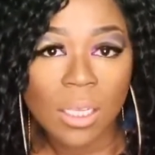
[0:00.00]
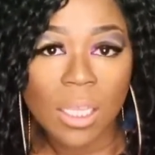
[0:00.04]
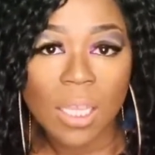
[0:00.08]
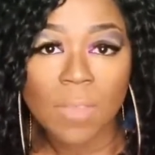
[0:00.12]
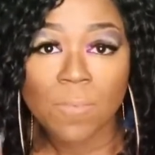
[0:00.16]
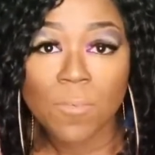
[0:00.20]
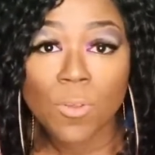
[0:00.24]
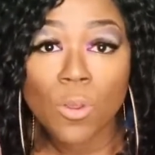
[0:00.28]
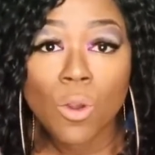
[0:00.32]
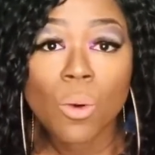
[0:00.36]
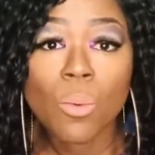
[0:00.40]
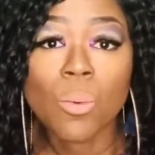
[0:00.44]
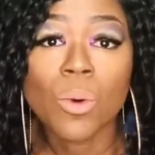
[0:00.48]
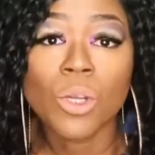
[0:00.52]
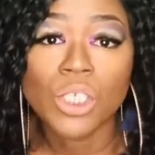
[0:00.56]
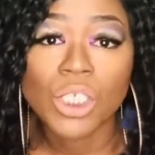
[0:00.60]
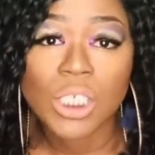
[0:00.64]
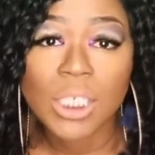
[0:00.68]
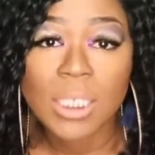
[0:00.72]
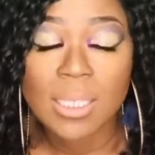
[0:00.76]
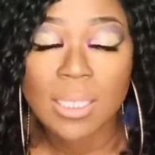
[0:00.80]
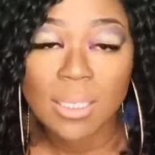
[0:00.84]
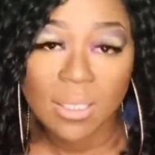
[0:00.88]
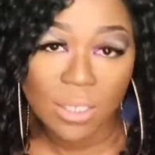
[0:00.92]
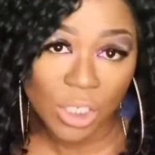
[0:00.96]
if you're
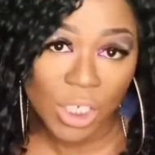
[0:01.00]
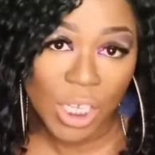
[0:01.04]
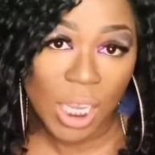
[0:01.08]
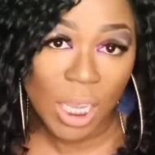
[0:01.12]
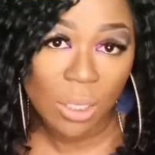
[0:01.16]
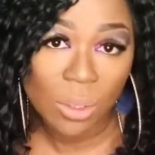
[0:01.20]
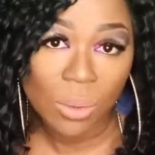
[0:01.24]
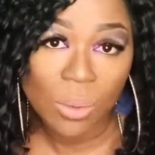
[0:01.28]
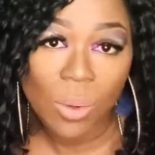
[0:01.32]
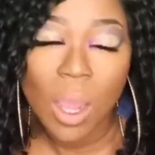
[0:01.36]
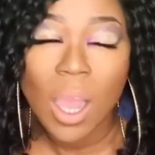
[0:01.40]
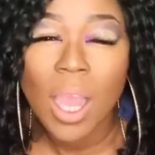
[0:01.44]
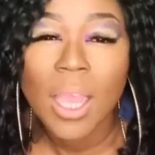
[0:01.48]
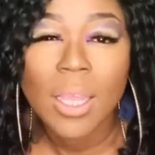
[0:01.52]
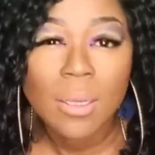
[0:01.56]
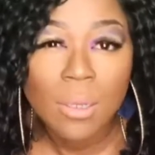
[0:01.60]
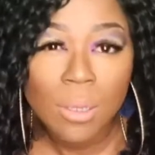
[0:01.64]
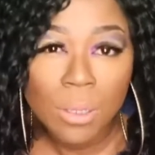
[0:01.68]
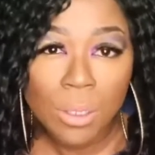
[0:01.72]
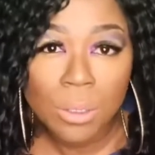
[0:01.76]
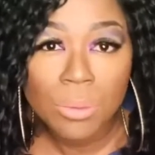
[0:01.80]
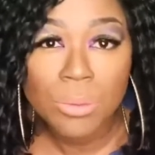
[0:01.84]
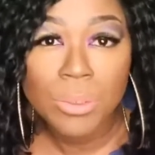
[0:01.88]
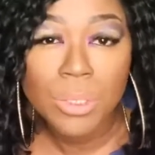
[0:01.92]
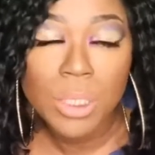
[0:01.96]
watching this channel, I know
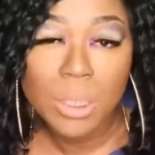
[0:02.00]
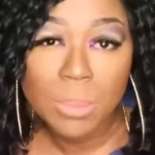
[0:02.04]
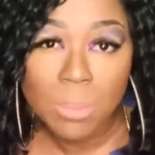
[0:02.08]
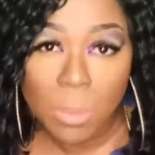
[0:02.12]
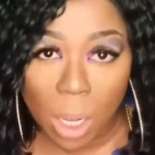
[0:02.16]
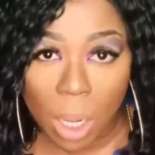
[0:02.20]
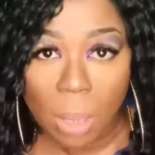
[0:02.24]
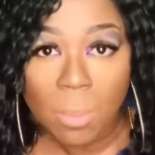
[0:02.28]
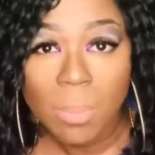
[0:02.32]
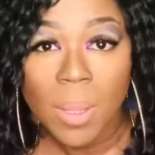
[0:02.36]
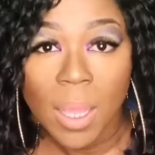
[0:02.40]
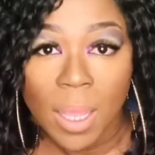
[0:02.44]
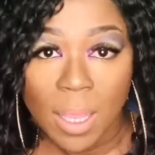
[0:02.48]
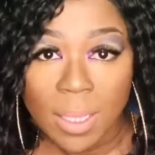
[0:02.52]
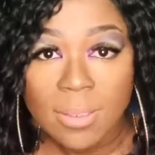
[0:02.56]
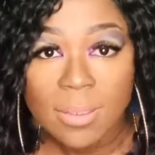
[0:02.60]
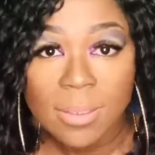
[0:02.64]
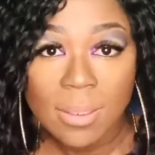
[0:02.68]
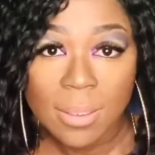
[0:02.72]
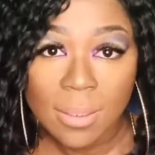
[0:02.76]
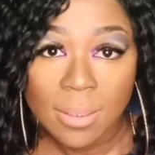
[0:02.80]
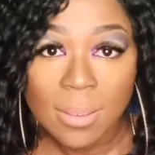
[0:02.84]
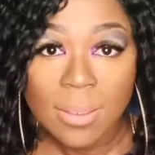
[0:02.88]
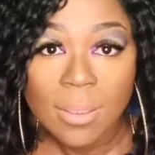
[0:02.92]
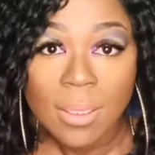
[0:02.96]
you're a smart
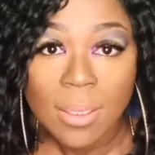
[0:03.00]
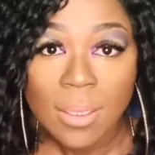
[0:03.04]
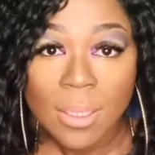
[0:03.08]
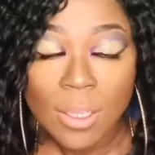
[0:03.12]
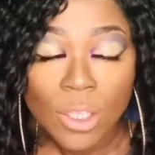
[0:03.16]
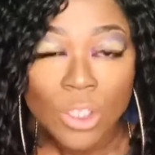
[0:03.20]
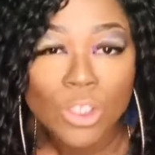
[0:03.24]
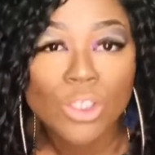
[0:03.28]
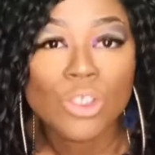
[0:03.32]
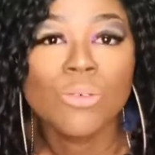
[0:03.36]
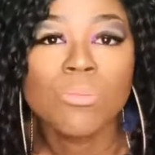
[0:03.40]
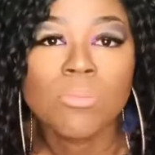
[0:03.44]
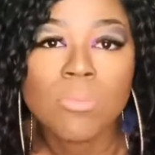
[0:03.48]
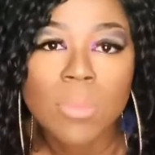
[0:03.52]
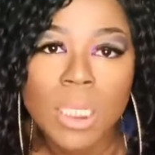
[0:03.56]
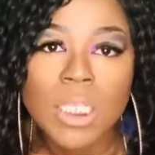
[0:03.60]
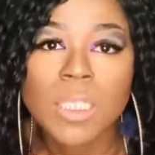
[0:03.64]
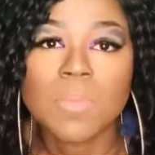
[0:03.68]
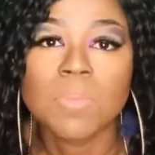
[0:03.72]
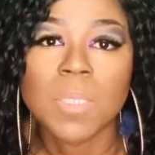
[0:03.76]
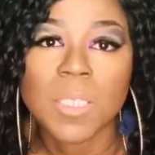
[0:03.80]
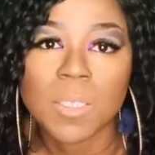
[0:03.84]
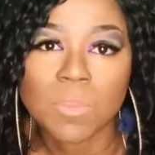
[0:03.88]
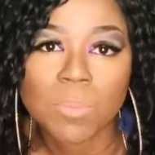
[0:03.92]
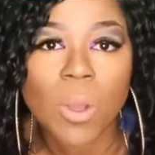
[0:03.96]
person. You must
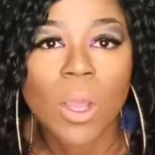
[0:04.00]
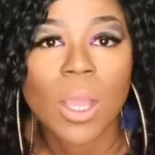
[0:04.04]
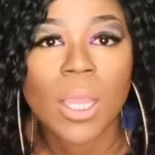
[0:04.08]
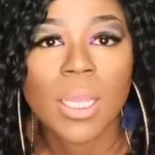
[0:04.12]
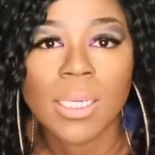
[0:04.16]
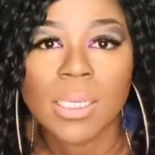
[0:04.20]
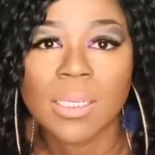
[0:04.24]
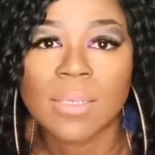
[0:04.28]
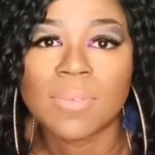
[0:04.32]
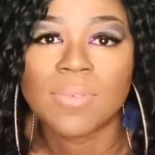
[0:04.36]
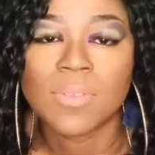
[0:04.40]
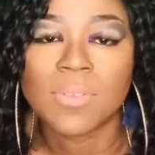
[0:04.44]
be smart enough